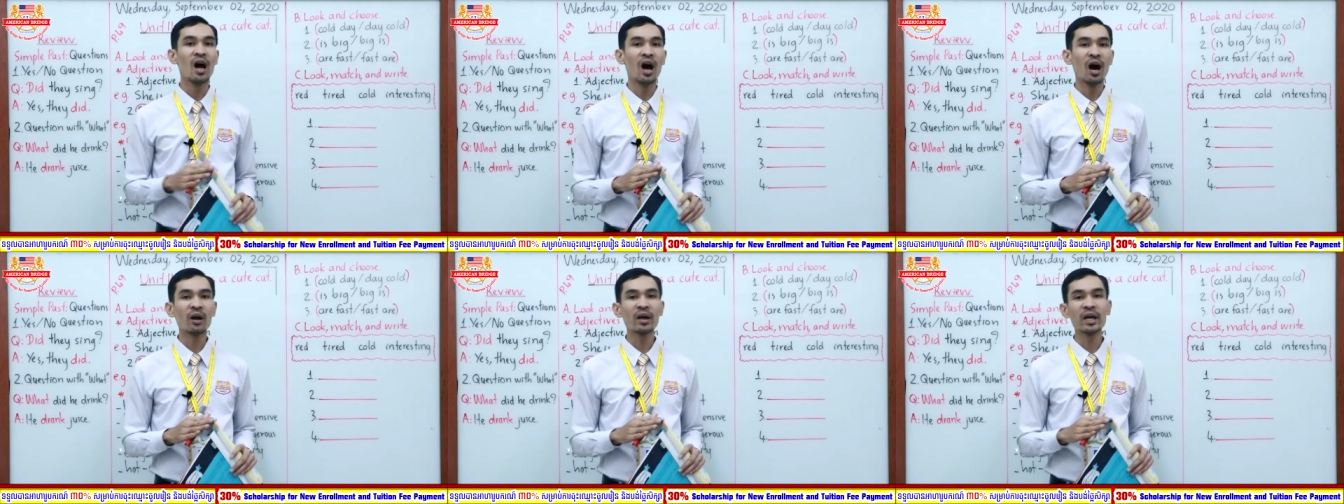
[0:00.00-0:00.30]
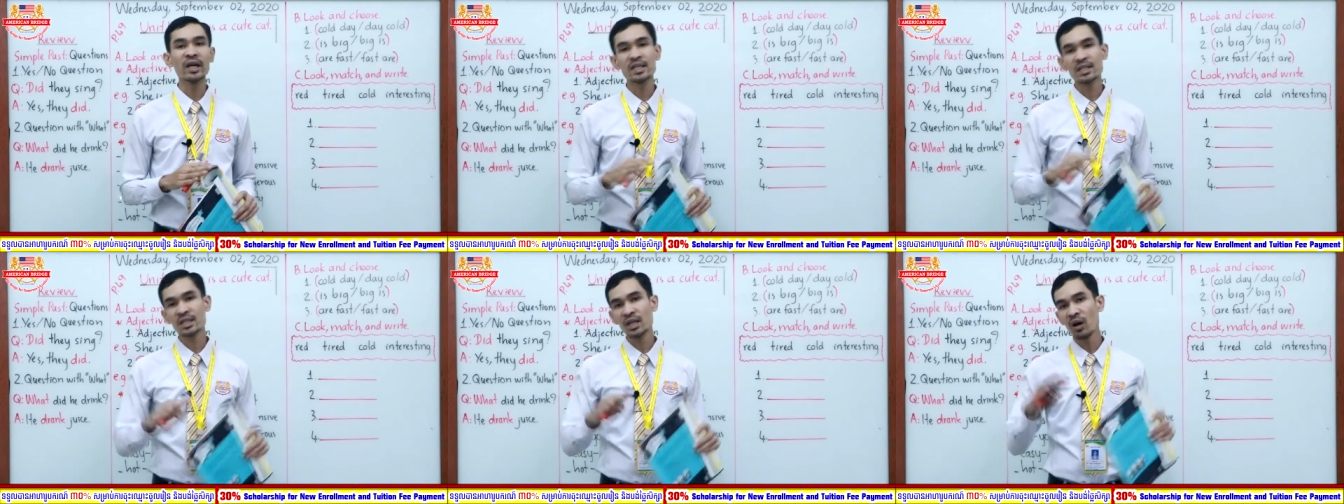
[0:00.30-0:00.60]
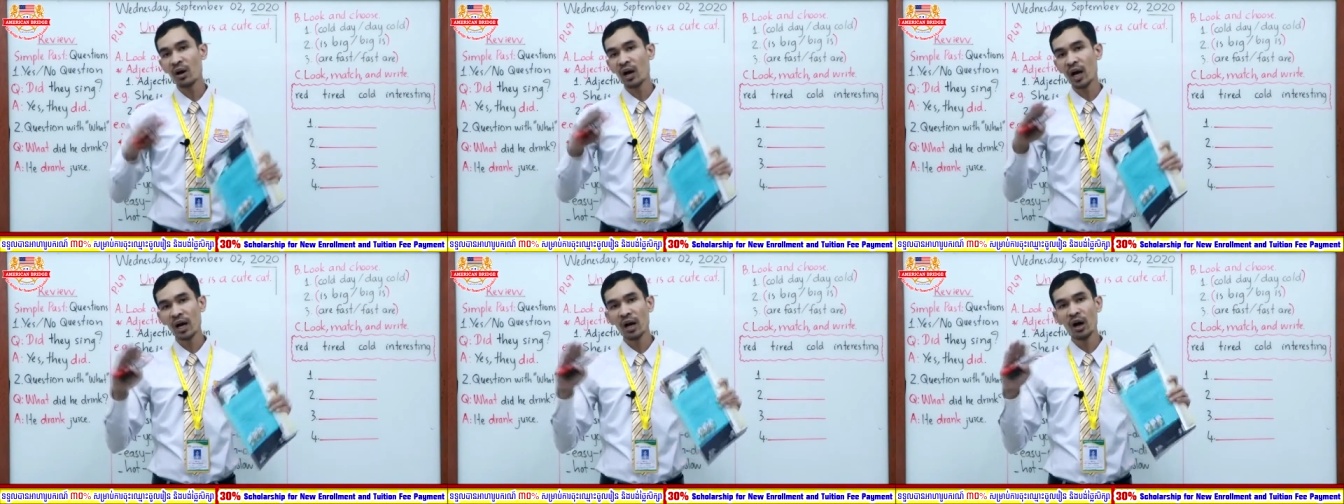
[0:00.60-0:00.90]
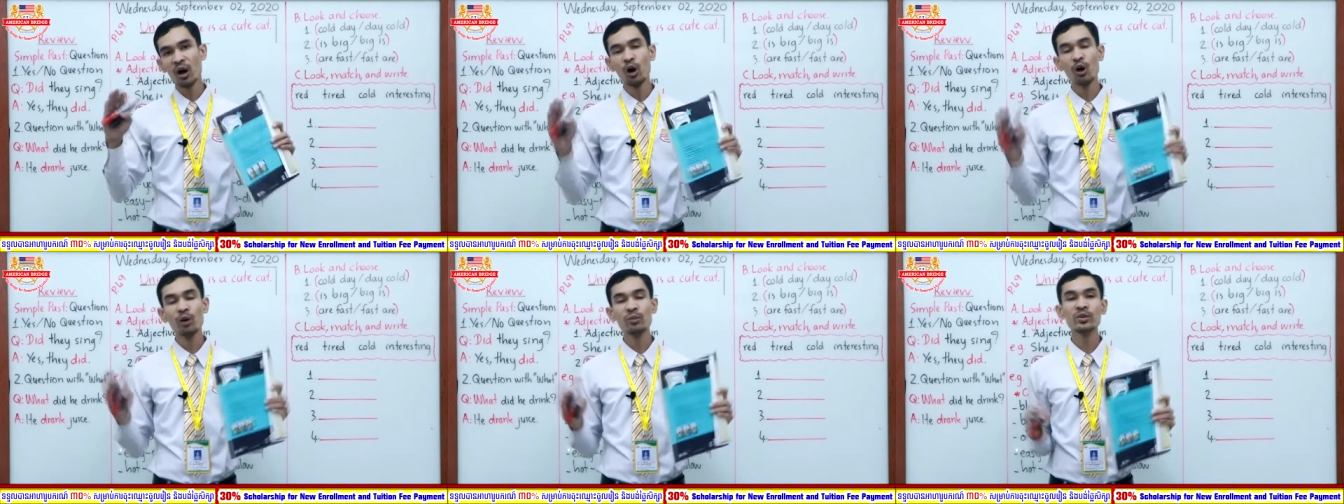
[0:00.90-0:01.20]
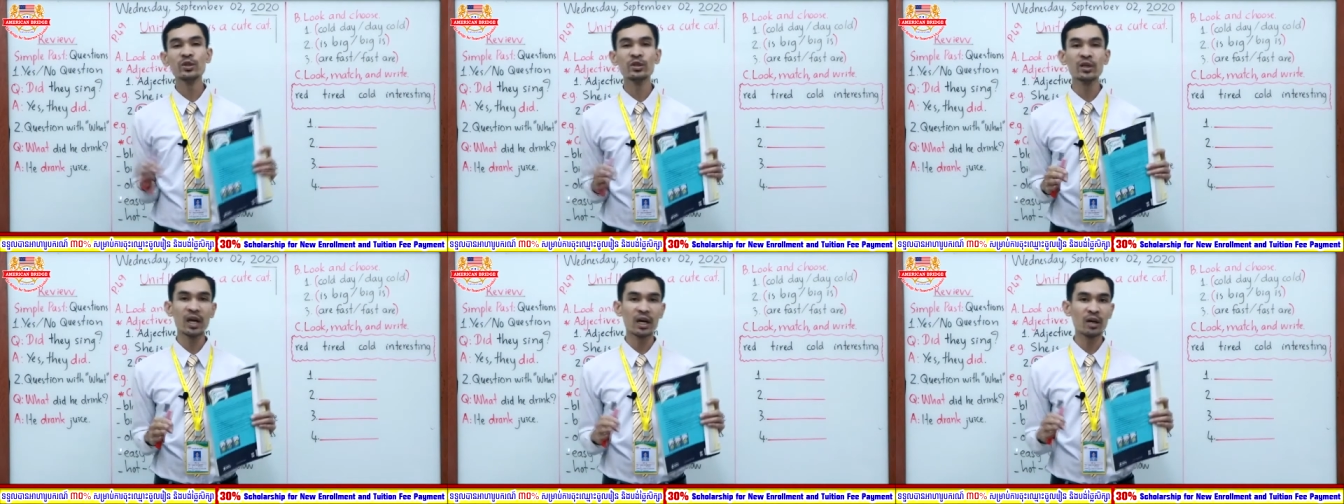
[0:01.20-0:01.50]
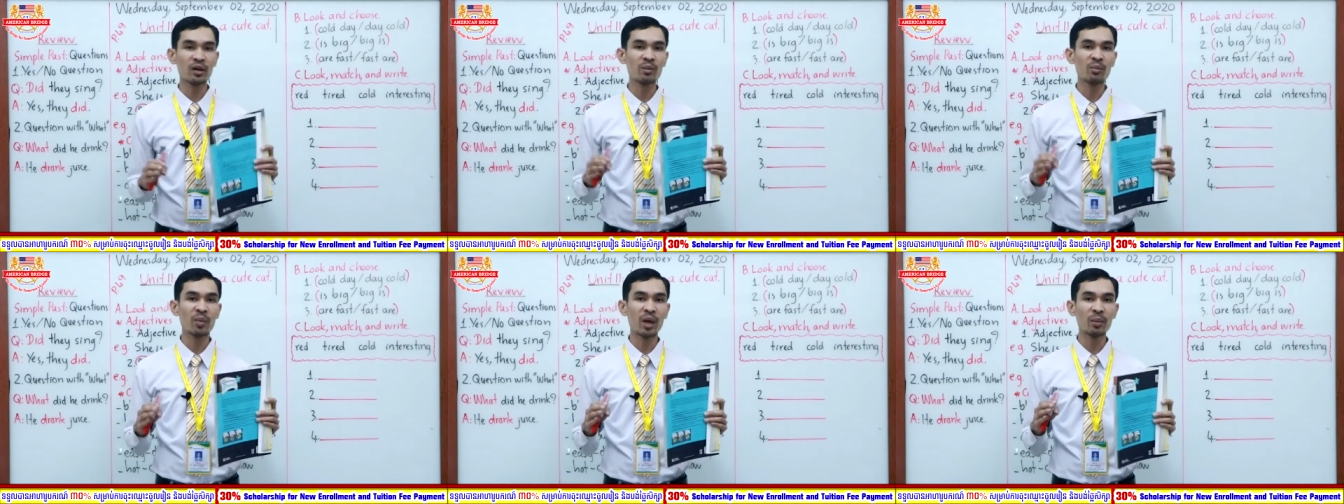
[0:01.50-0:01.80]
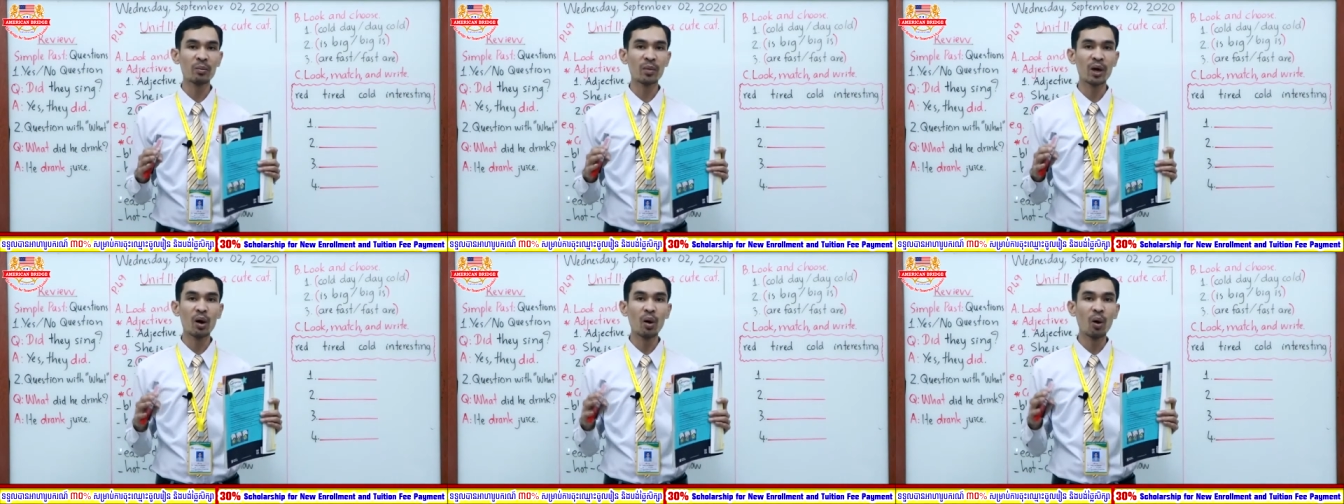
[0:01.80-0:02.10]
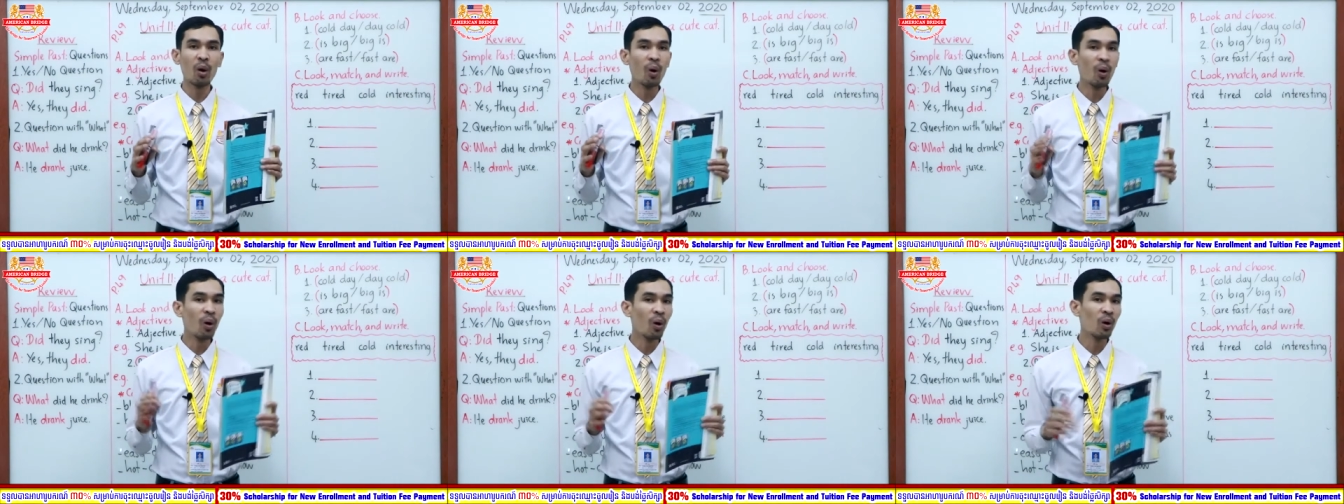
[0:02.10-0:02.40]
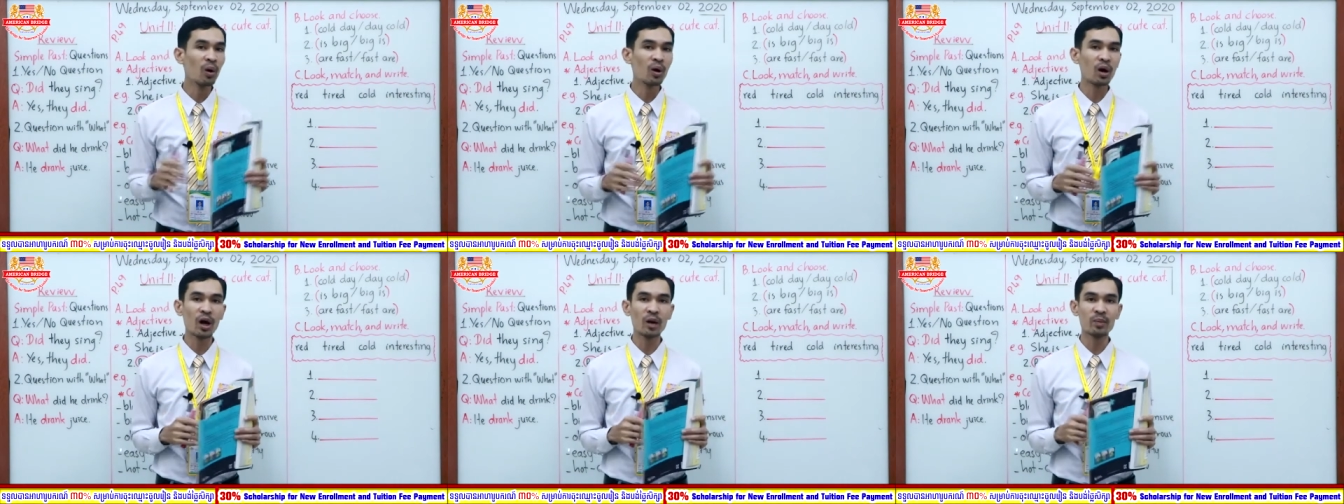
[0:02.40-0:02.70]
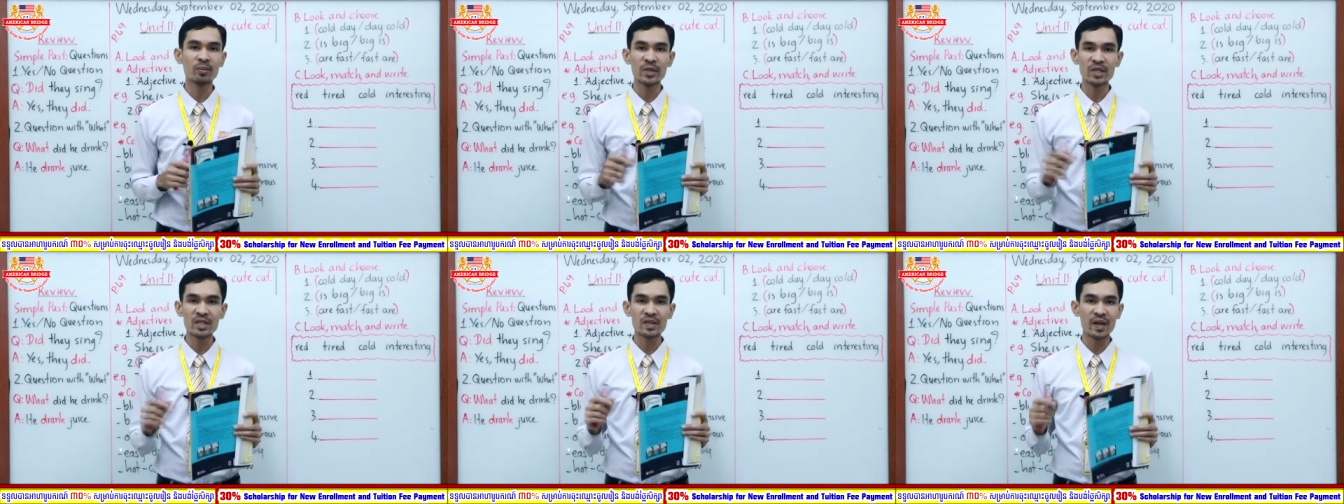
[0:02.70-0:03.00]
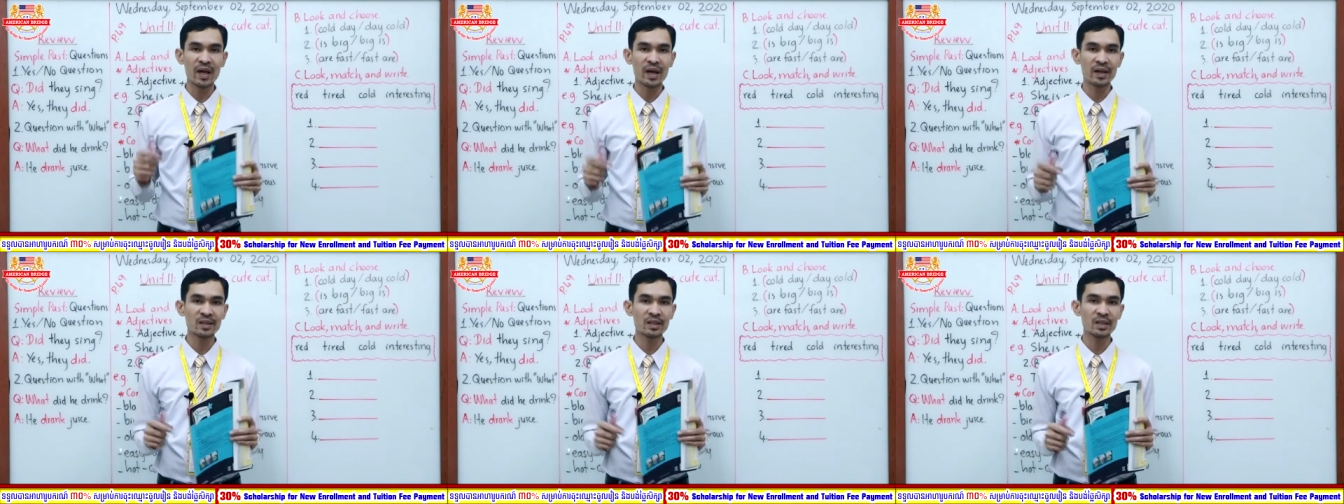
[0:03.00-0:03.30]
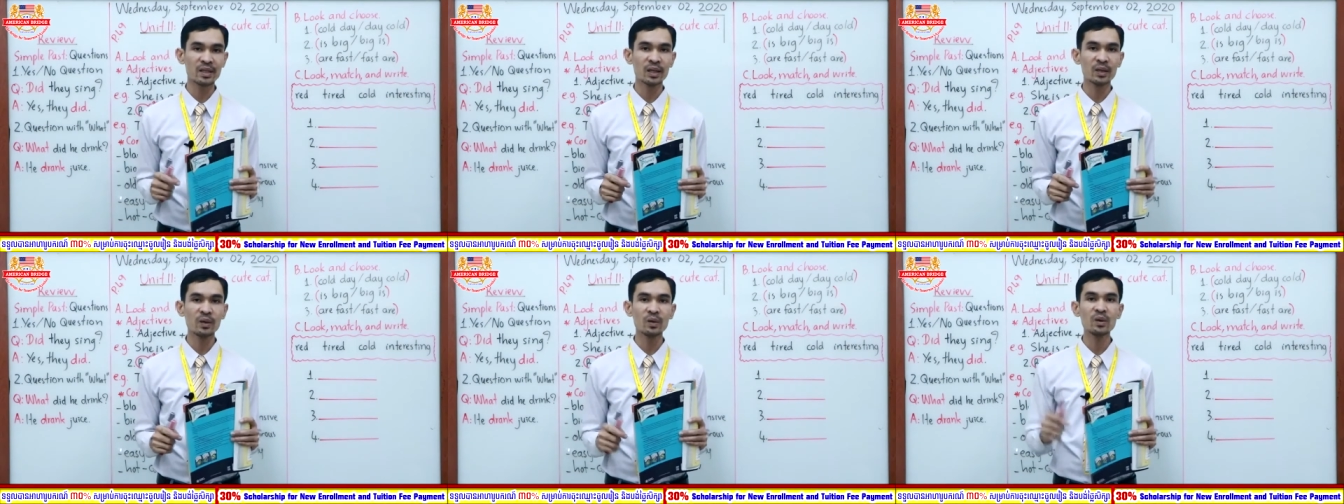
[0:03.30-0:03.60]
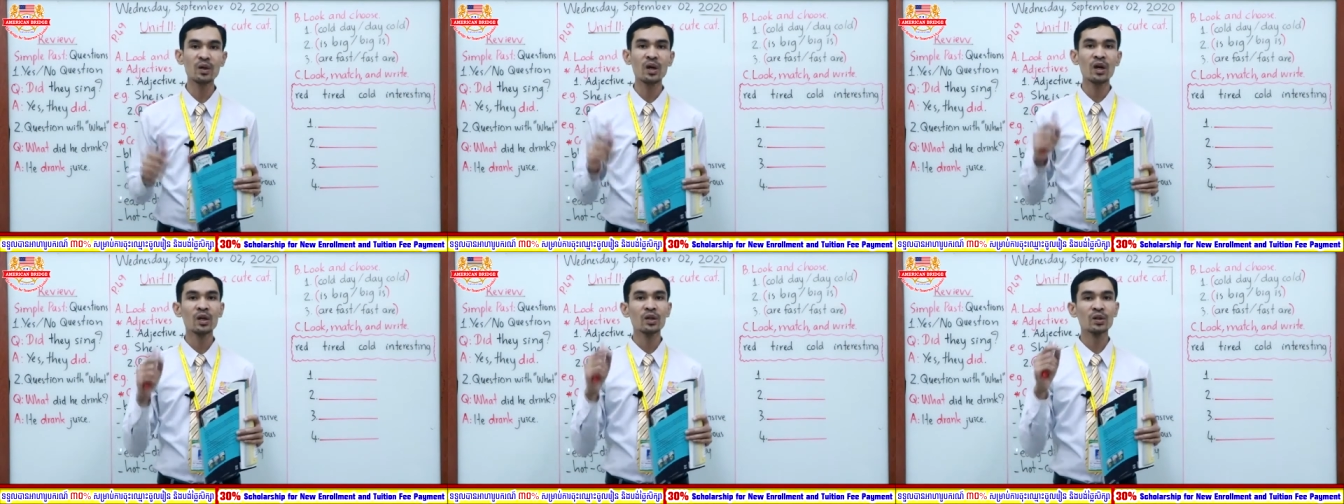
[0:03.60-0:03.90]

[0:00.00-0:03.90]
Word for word: Okay, so I hope you can remember all of these adjectives